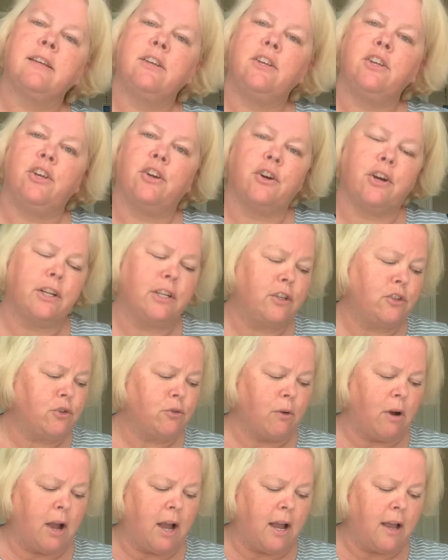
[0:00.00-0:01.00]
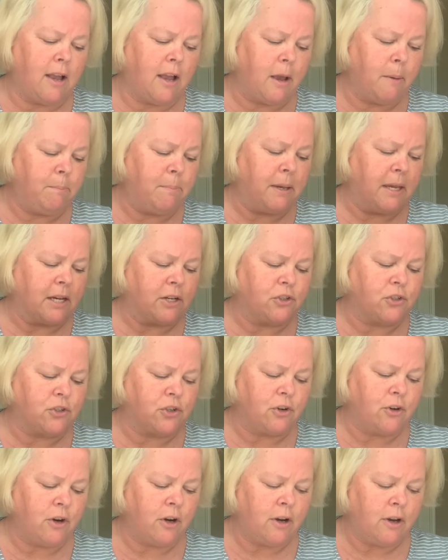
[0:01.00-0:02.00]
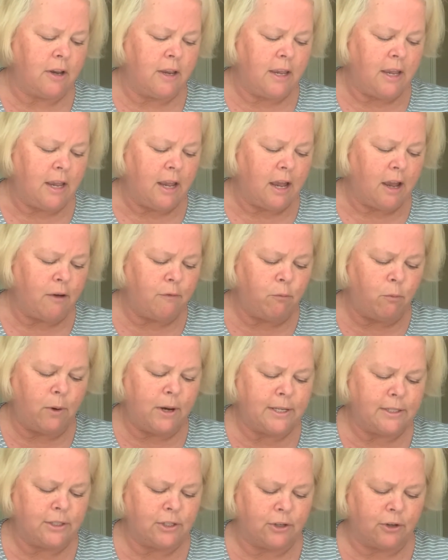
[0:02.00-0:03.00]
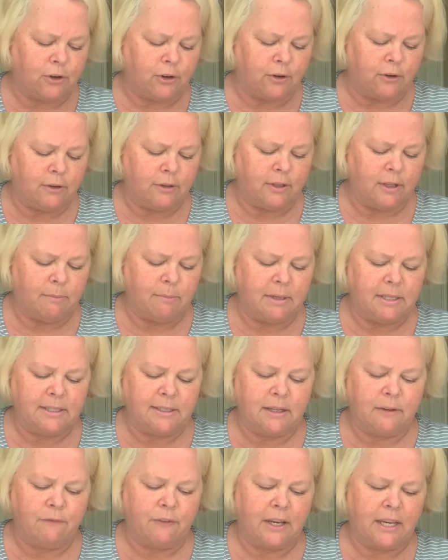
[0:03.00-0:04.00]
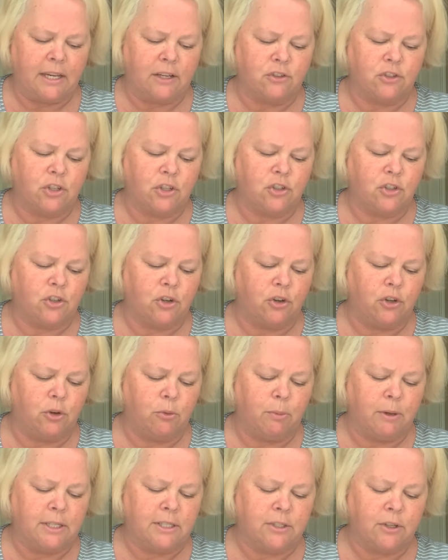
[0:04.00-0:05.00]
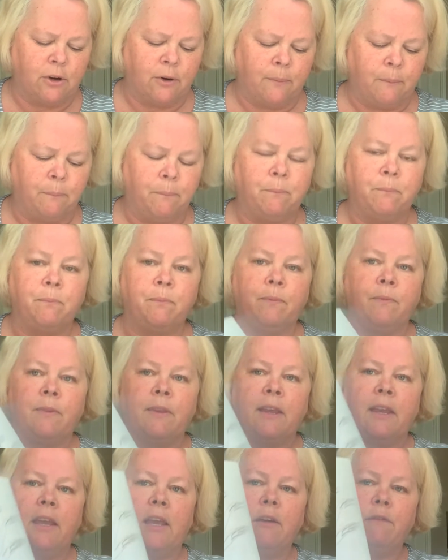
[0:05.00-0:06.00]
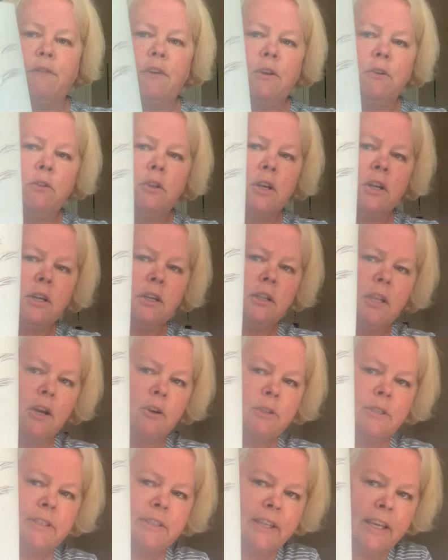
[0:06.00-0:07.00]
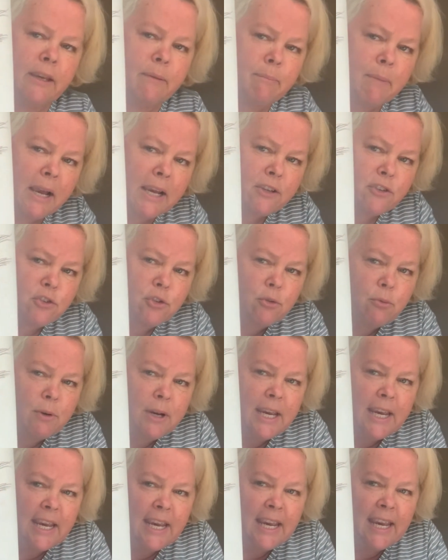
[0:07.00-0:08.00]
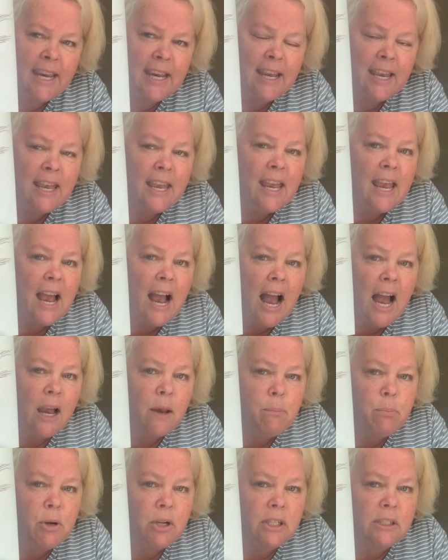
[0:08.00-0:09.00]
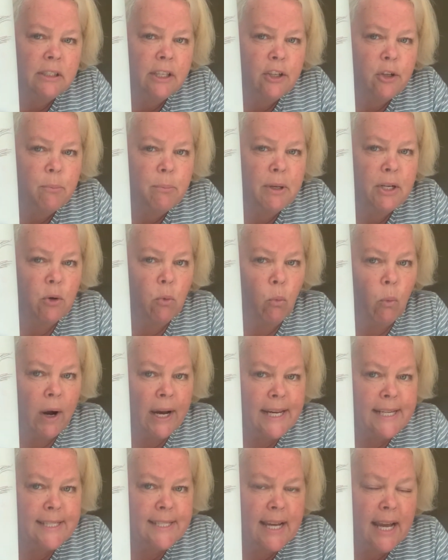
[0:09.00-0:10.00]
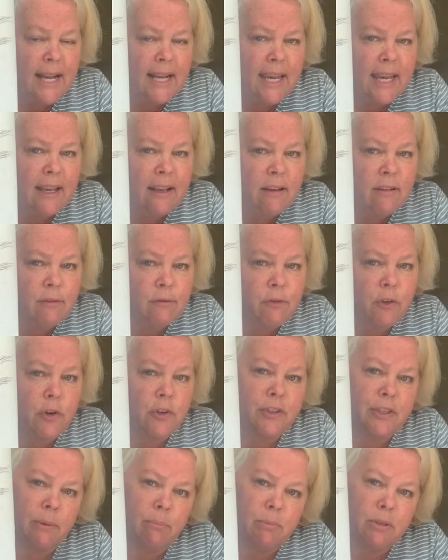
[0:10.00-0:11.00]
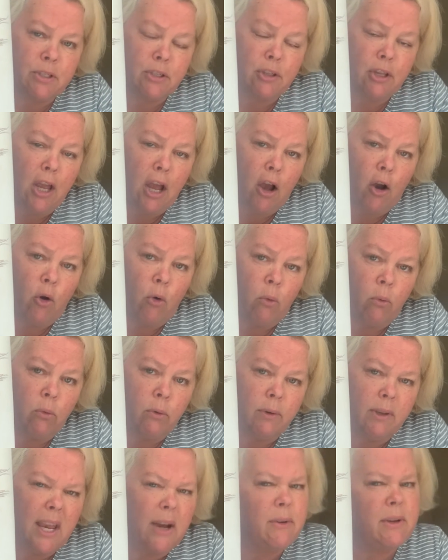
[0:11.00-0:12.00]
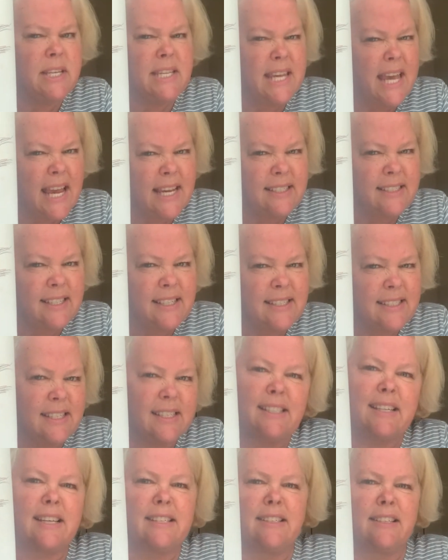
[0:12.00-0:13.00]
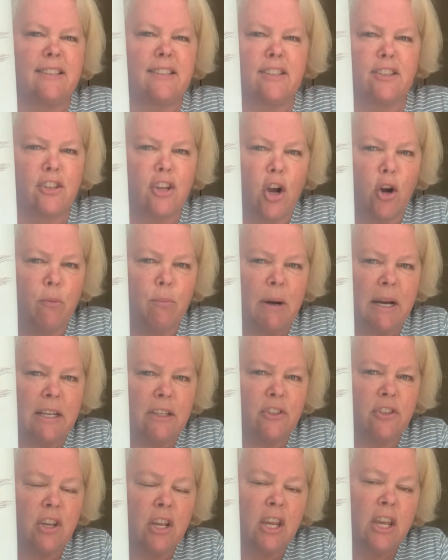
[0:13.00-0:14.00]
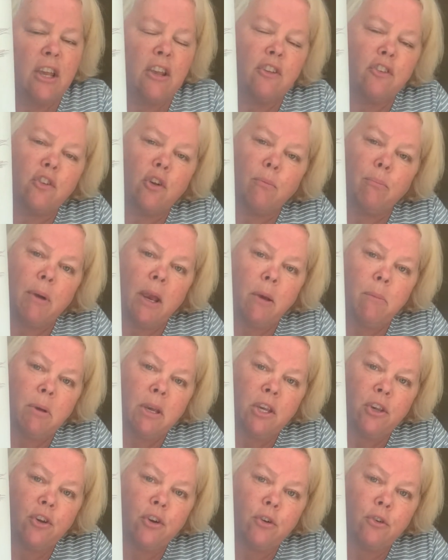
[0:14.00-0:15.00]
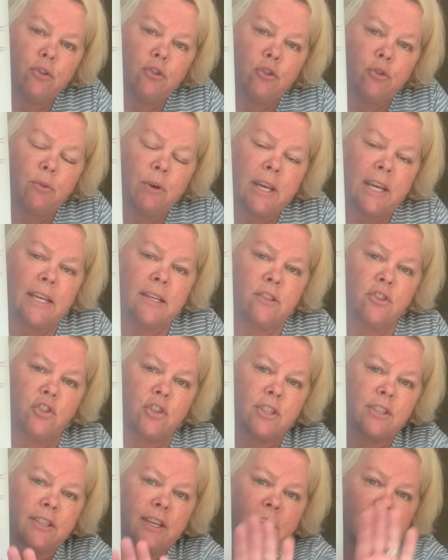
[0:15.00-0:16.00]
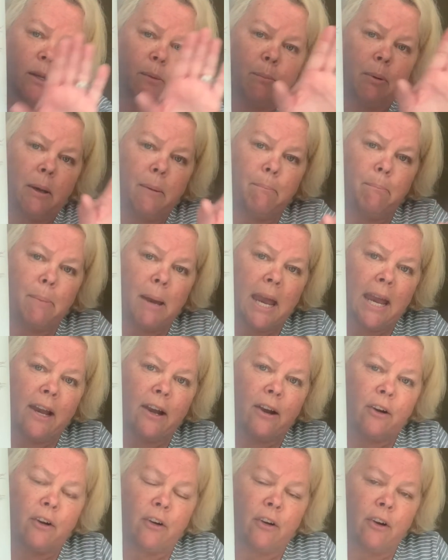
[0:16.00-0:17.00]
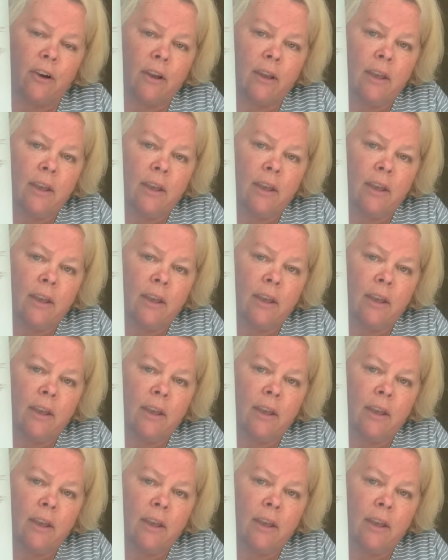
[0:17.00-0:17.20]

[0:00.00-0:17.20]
you're going to draw a picture of winter. Let me see if I can just show you winter. If you look closely, my tree, I put a little bit of white on it for some snow. Now in Texas, it doesn't snow much. So maybe your tree is just going to be bare,